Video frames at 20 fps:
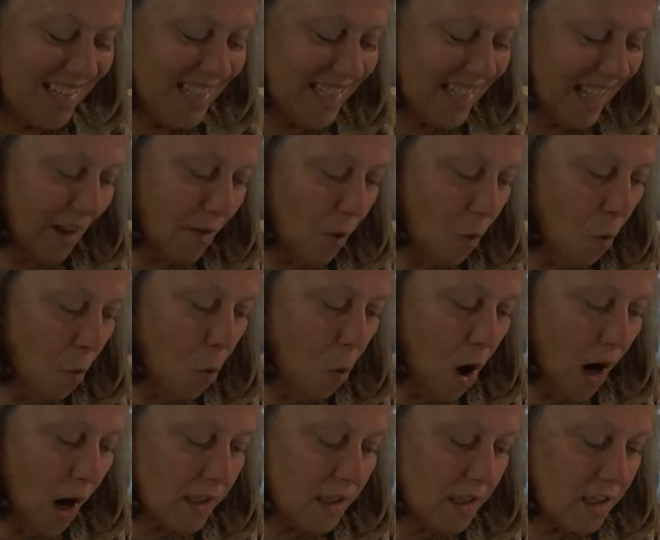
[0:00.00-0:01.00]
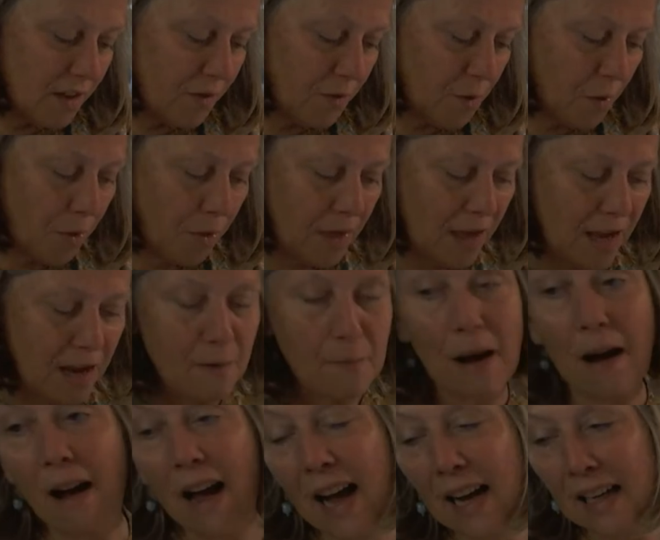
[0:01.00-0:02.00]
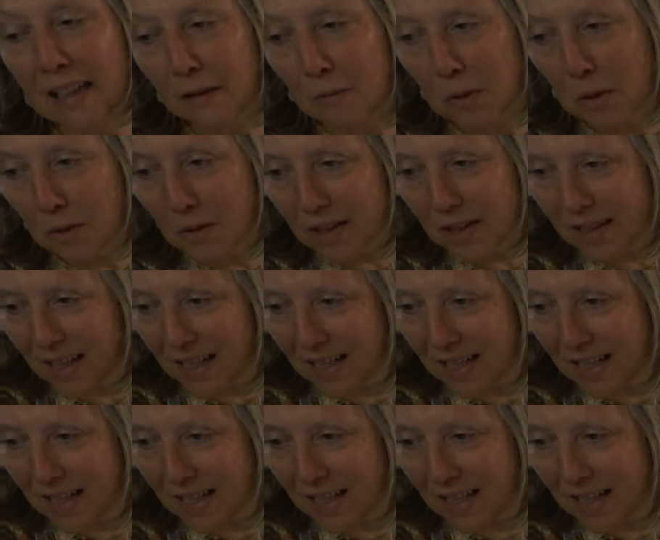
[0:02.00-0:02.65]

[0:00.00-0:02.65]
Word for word: Isn't that the wonderful thing about animals?